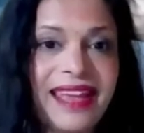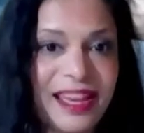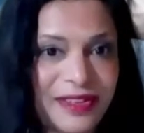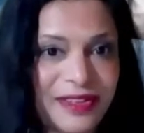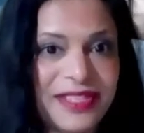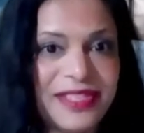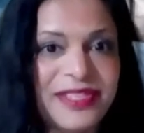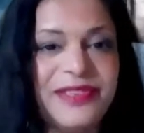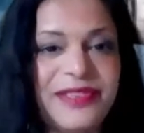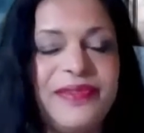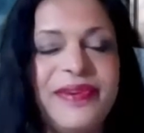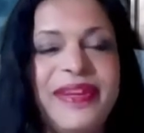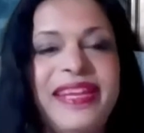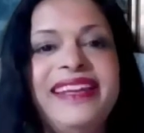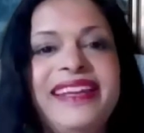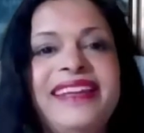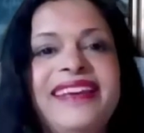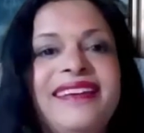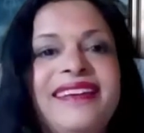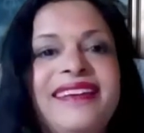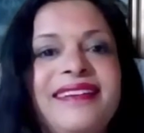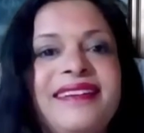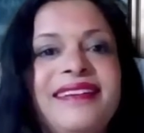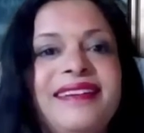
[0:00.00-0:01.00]

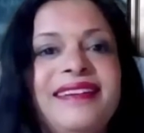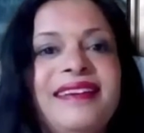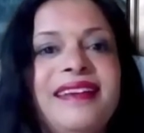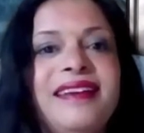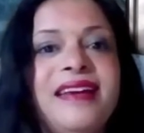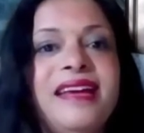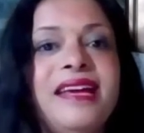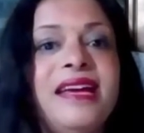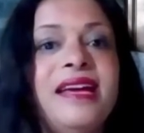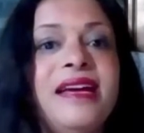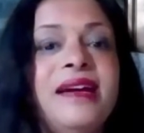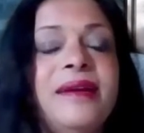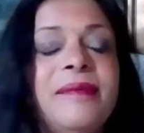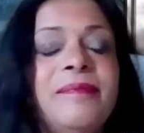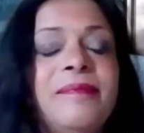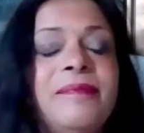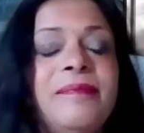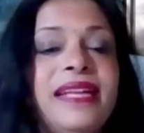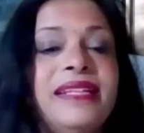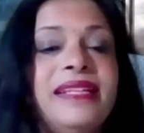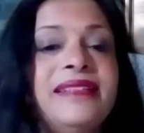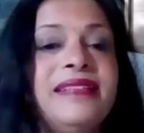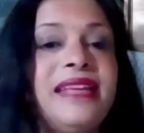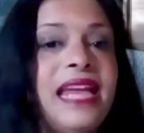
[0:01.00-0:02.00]
Australia.
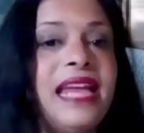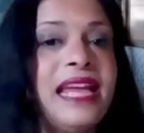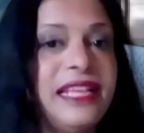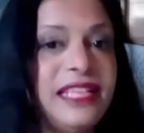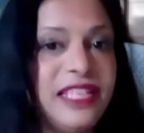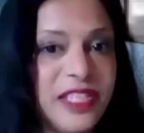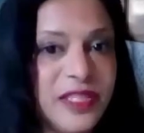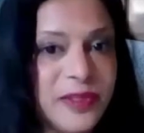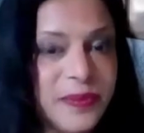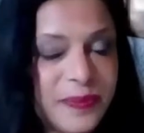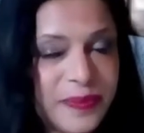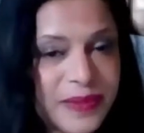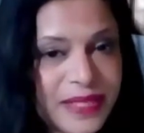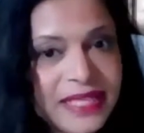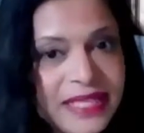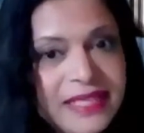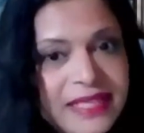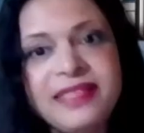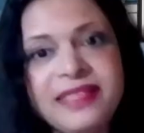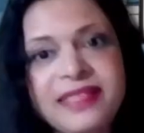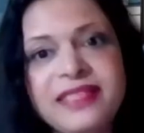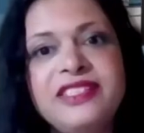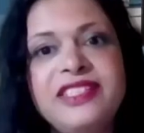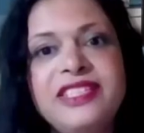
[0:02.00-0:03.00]
But
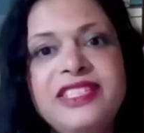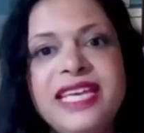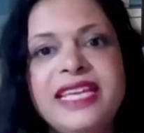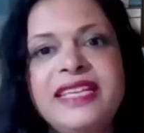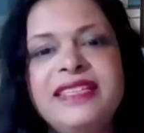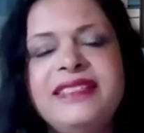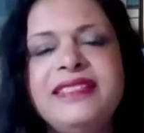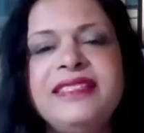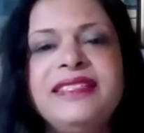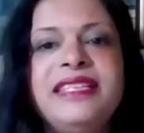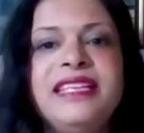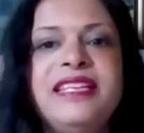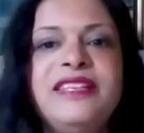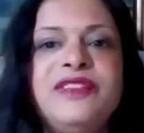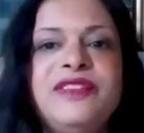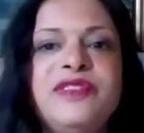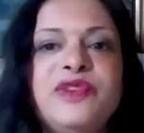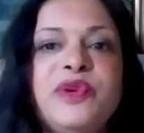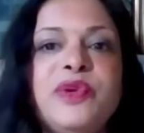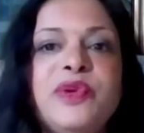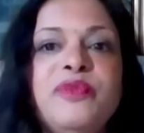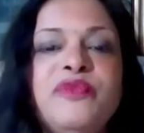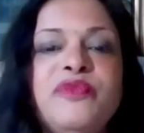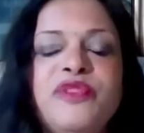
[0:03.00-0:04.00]
experts suggest there's
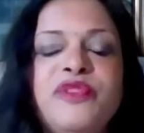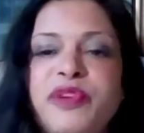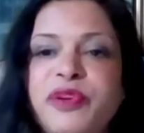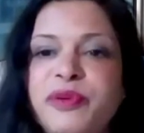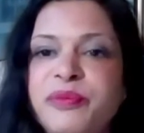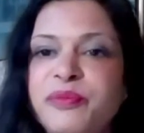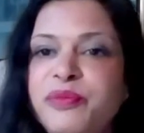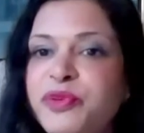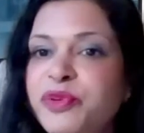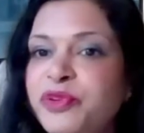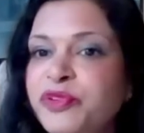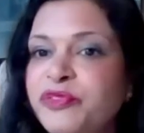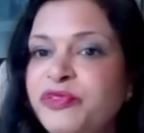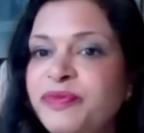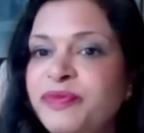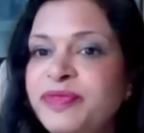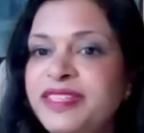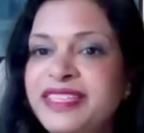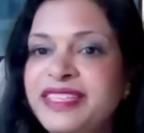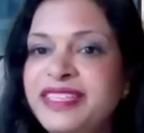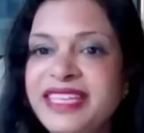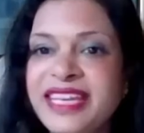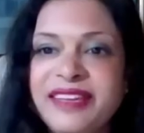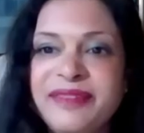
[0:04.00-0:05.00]
room for
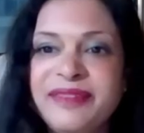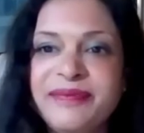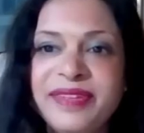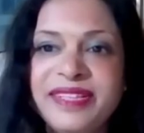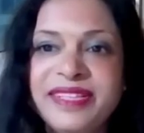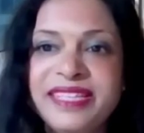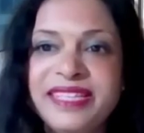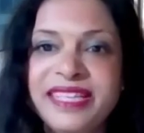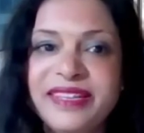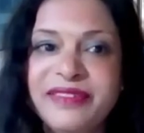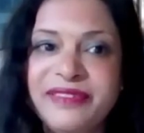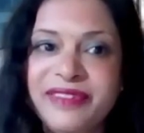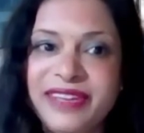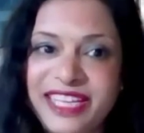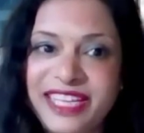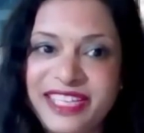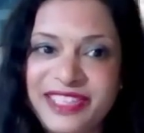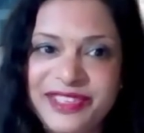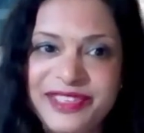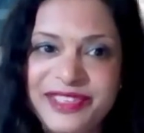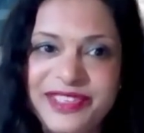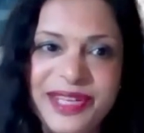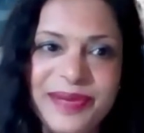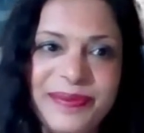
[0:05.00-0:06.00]
improvement in building
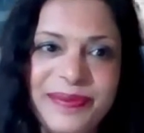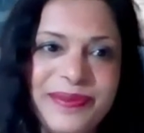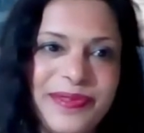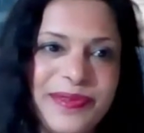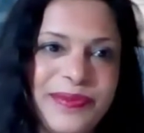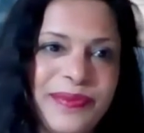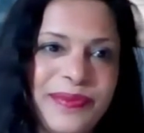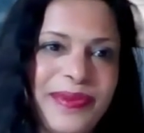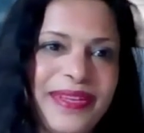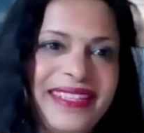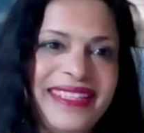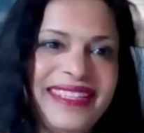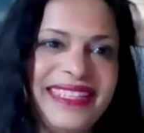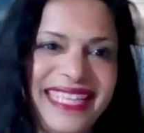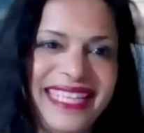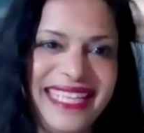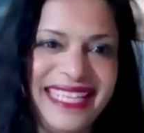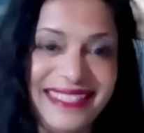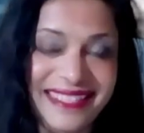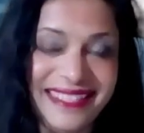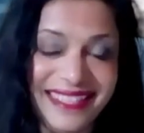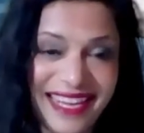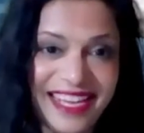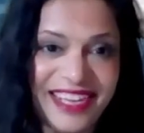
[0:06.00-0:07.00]
relationships with
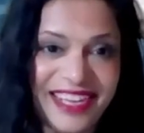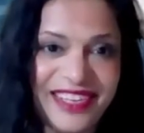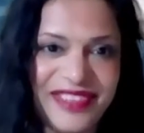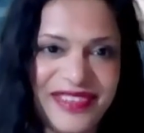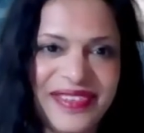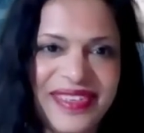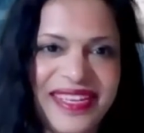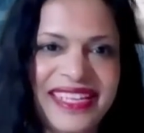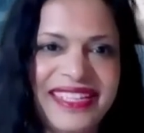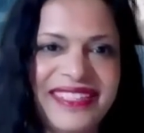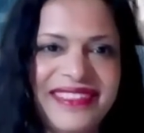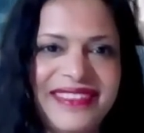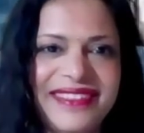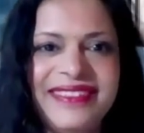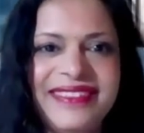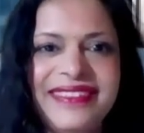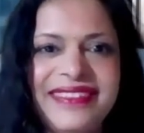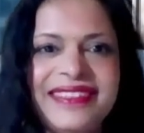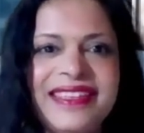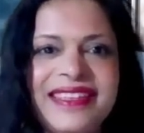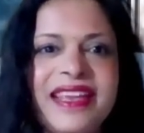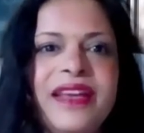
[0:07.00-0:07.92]
East Asian nations,